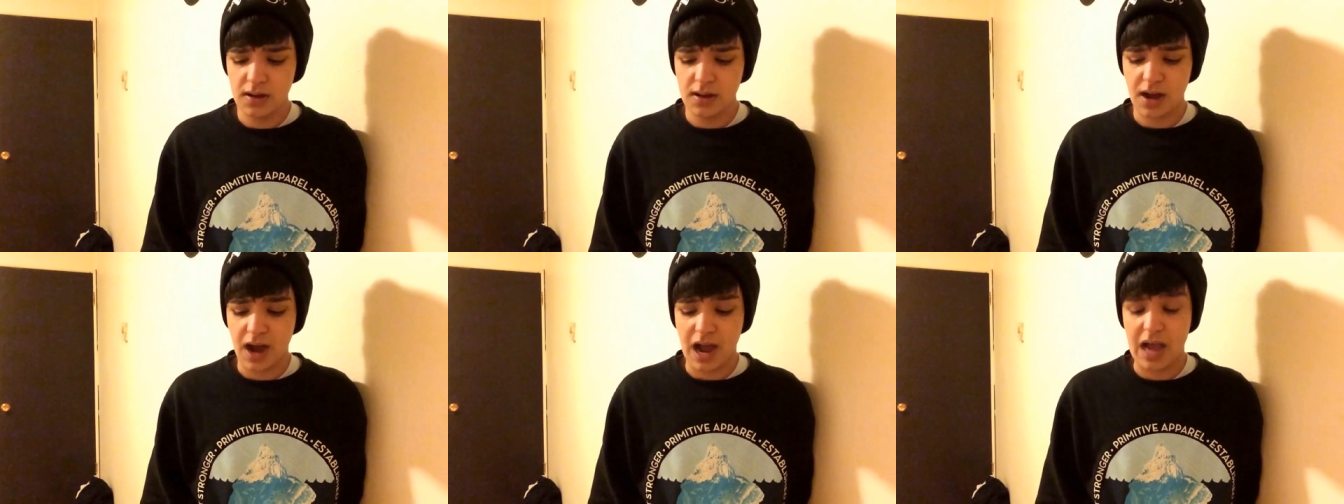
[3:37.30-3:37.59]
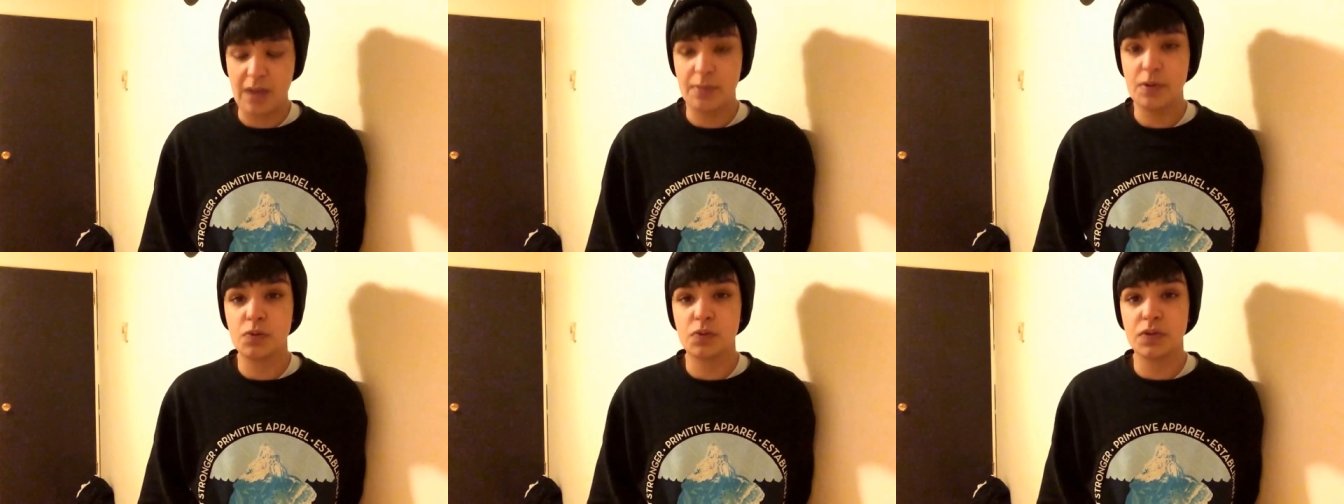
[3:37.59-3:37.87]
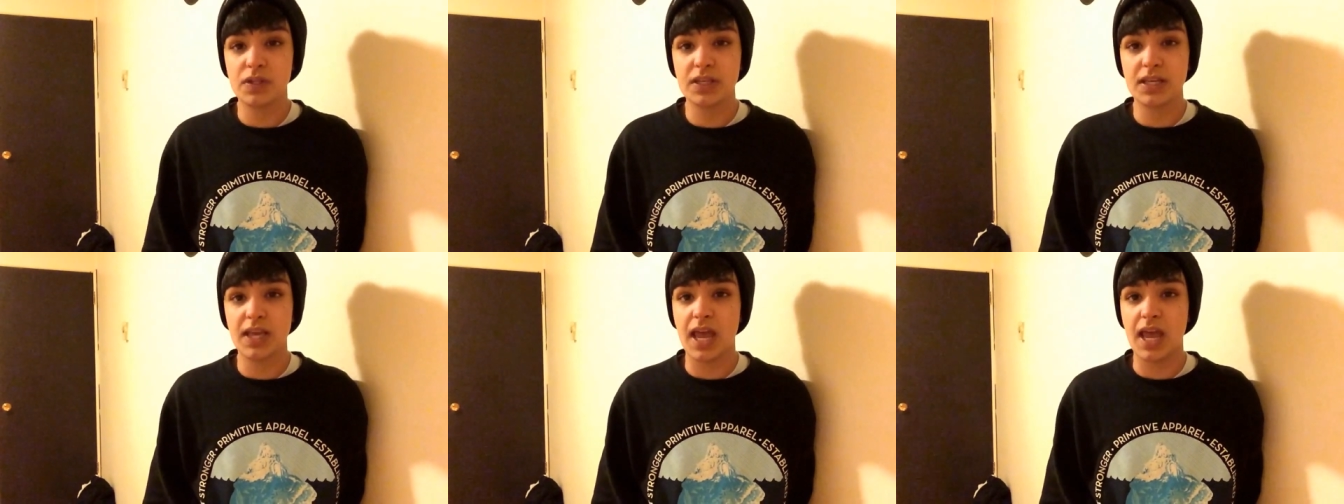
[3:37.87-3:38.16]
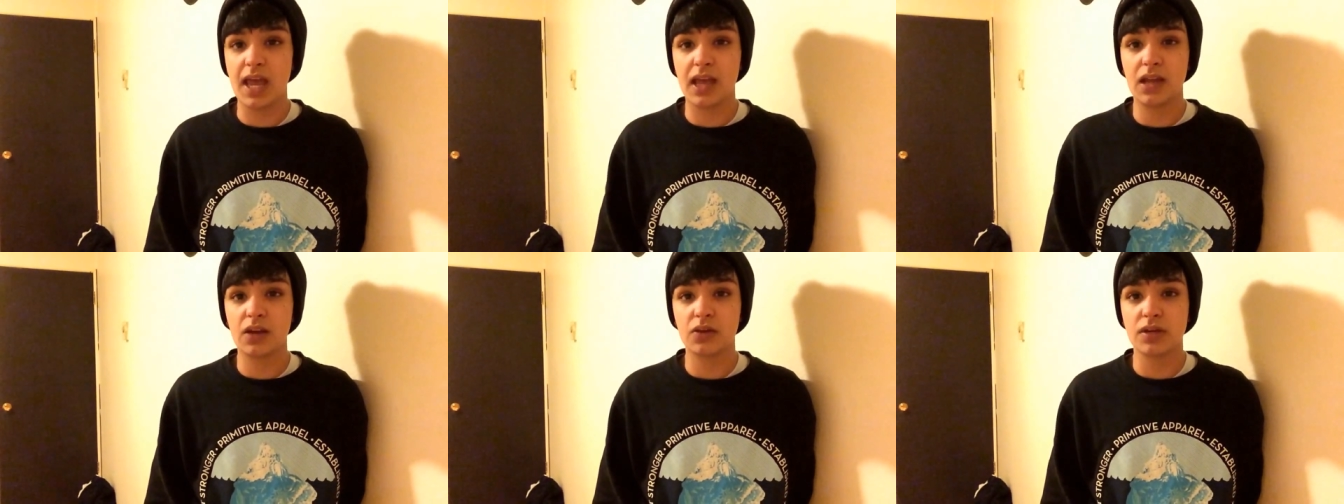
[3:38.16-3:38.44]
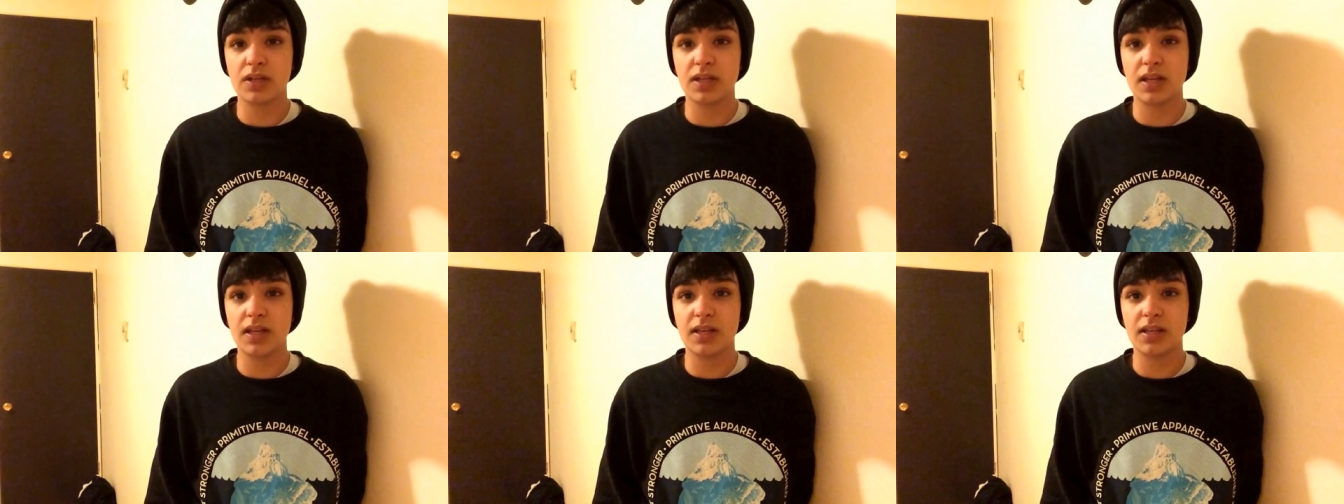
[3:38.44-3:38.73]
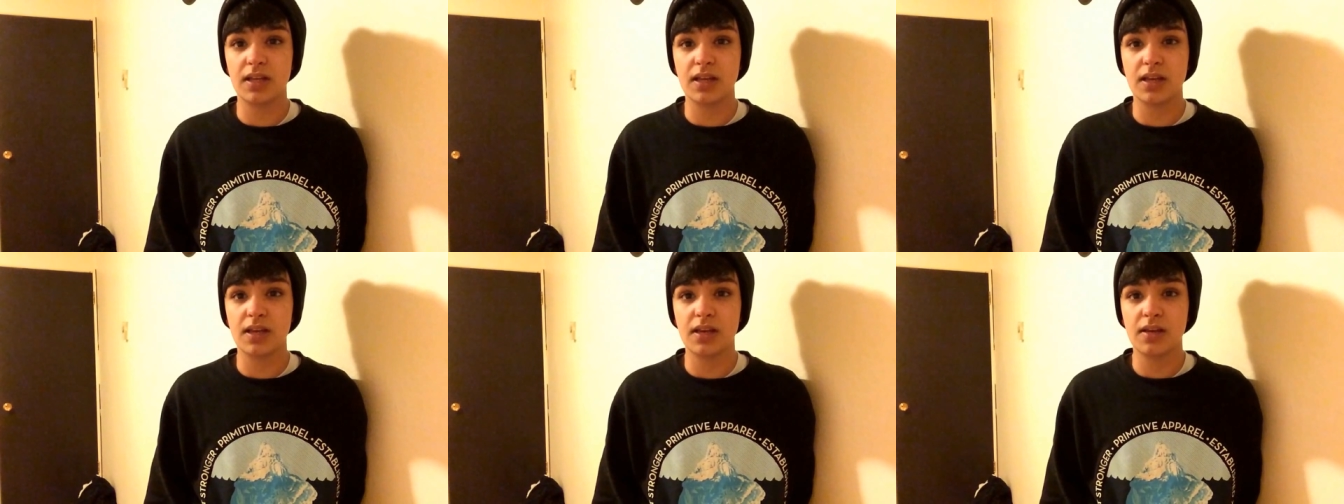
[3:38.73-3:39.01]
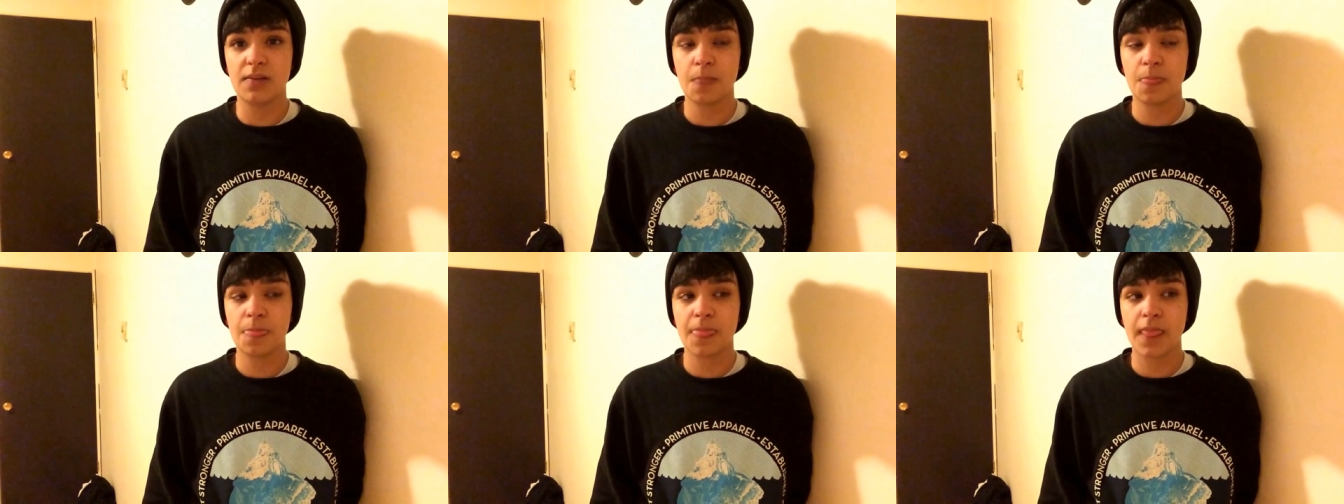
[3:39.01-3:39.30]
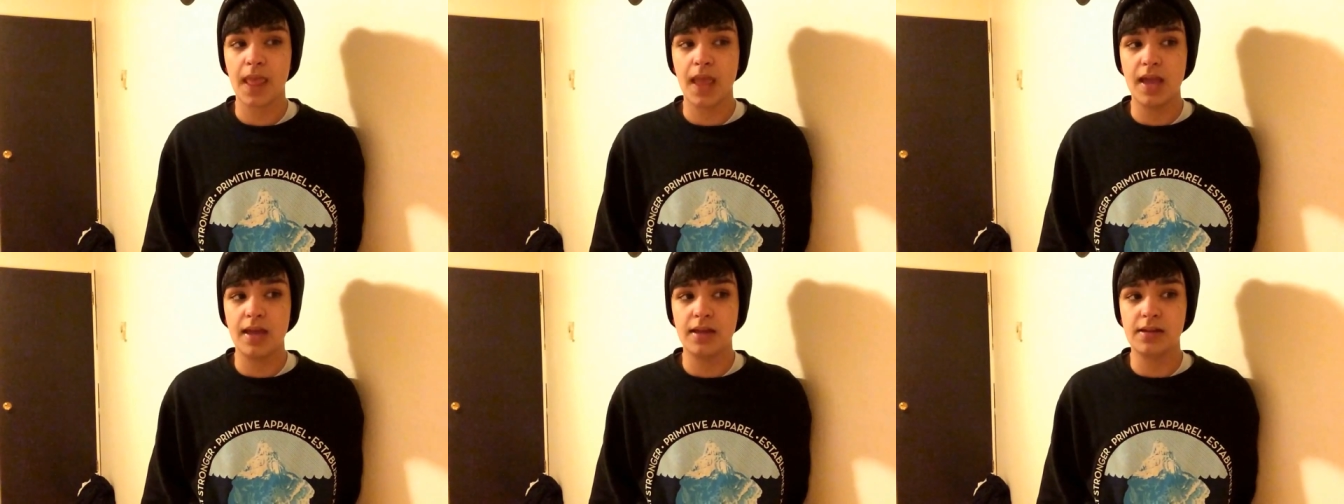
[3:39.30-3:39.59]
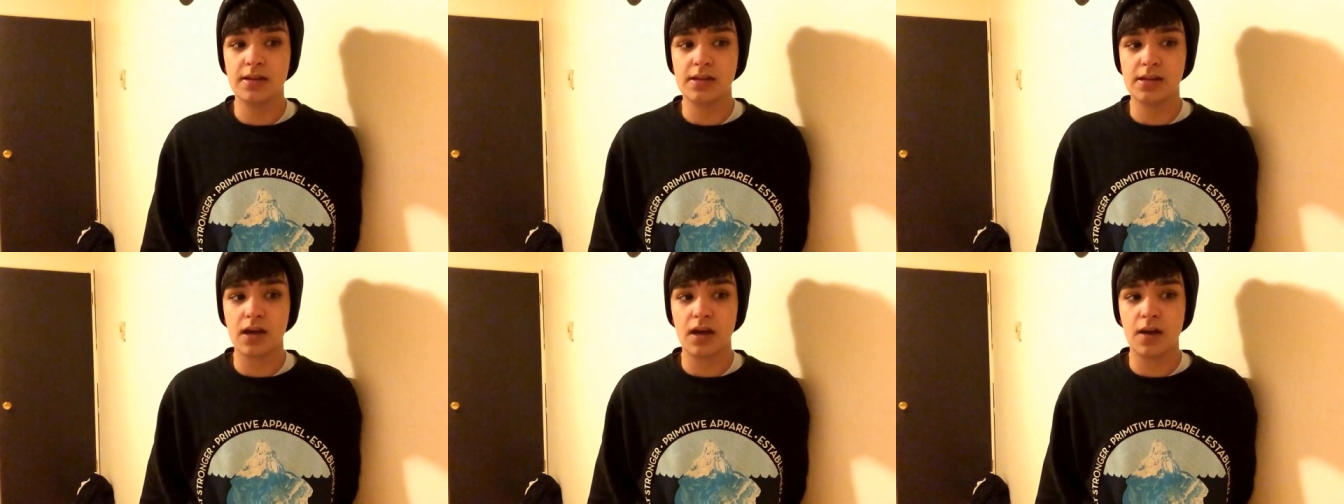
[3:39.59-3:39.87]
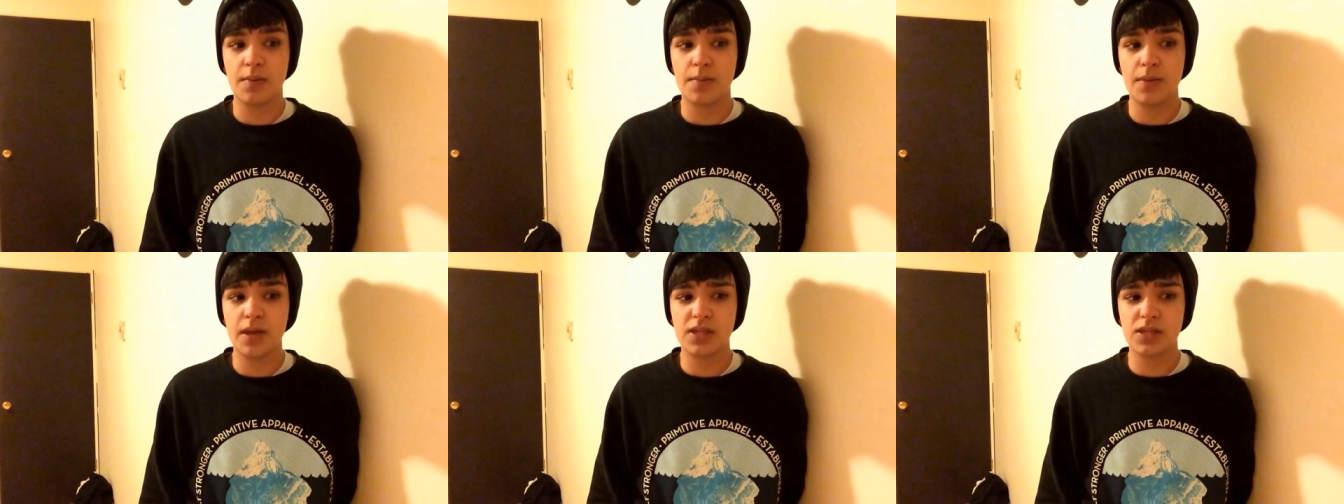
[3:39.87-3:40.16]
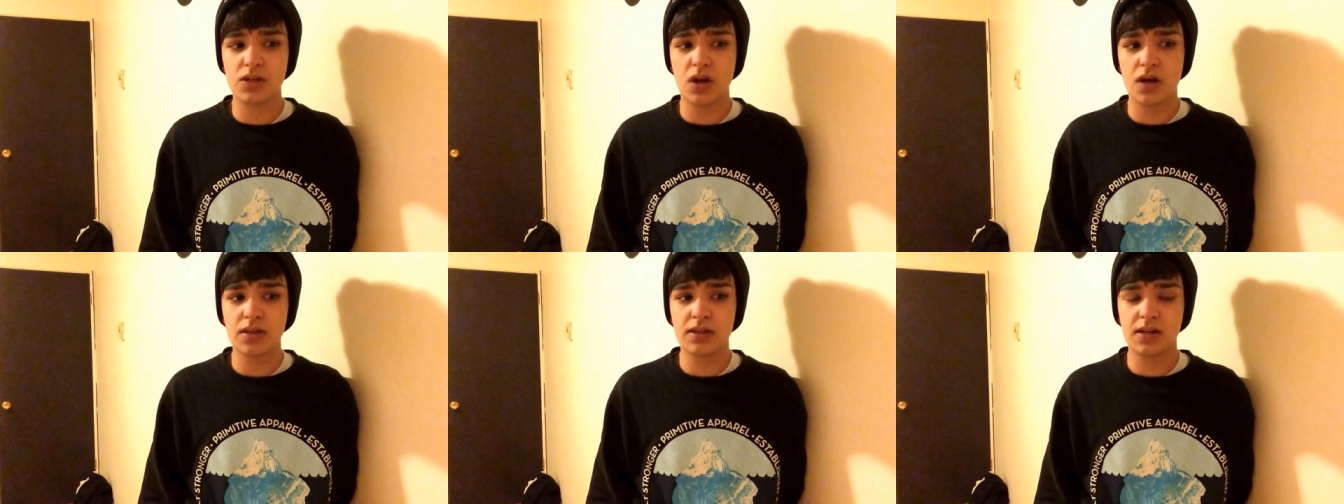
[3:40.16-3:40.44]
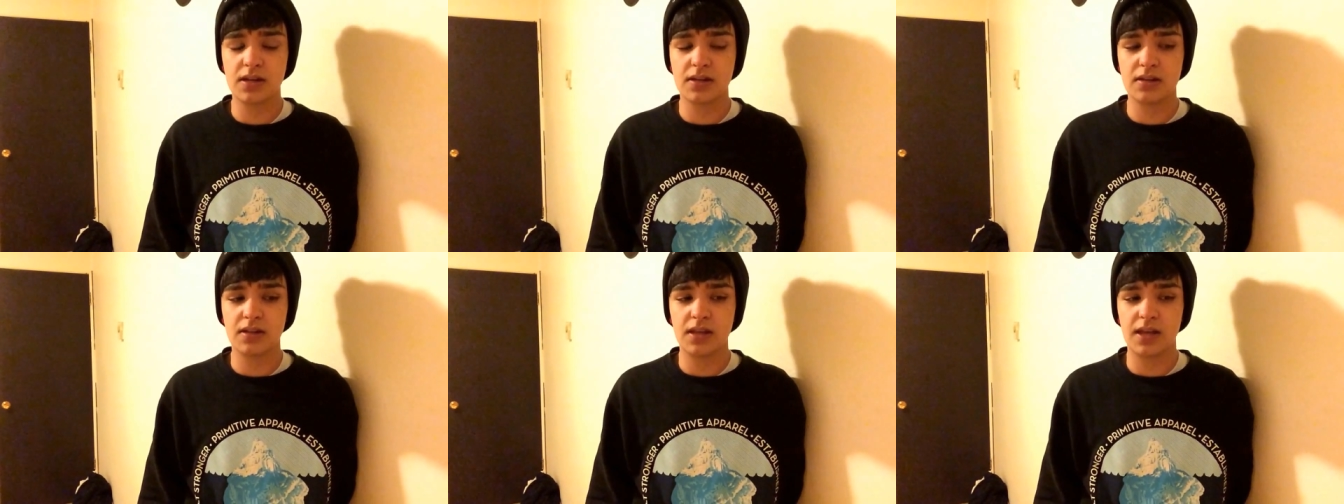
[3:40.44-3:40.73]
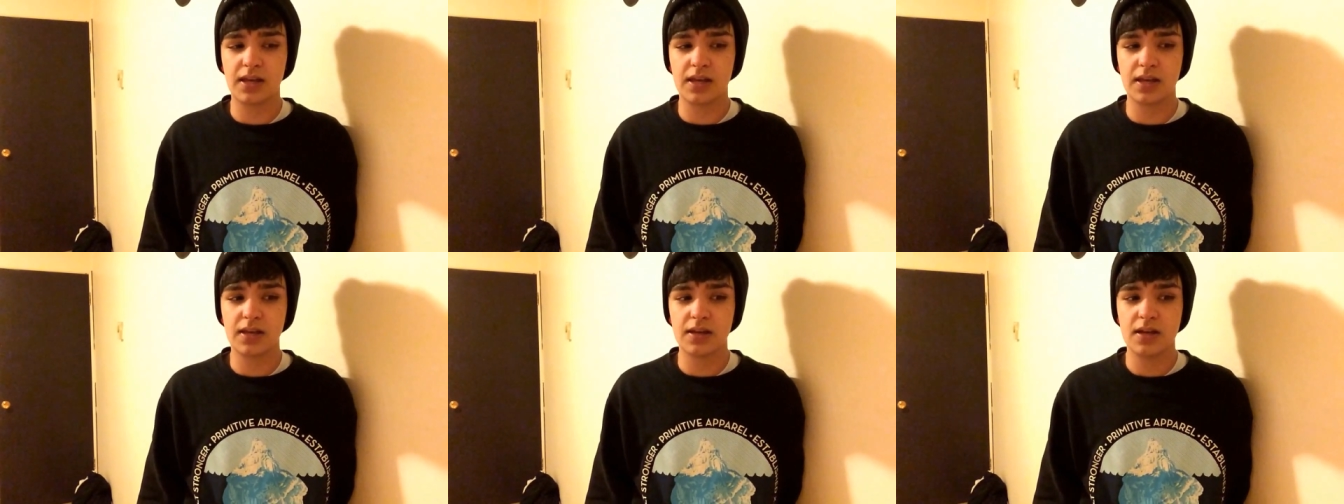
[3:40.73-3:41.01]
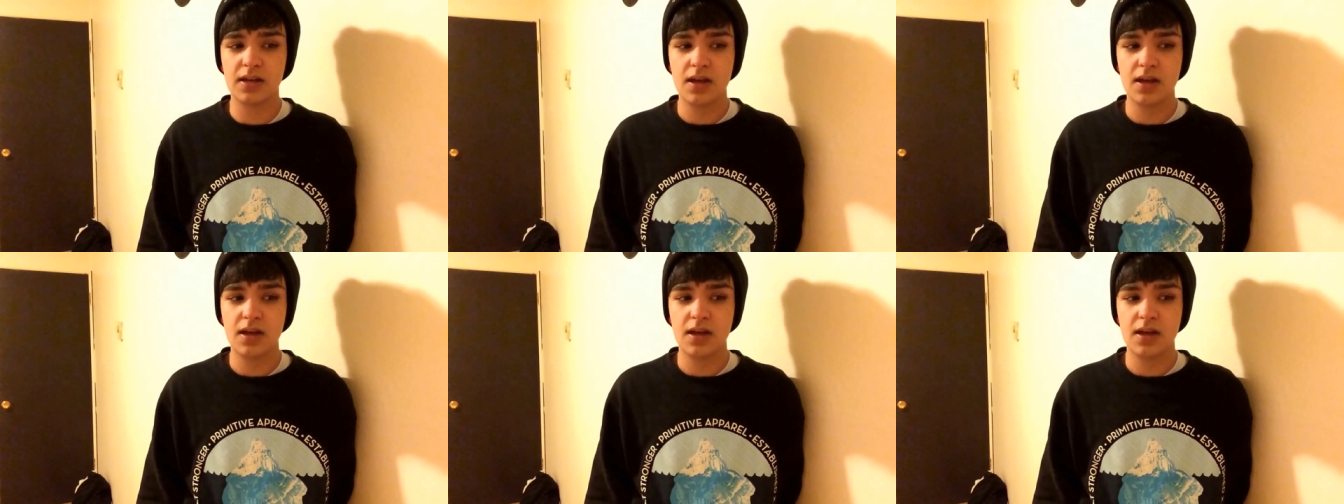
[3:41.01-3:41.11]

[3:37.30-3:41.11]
I've been really angry lately, and um, it's not that like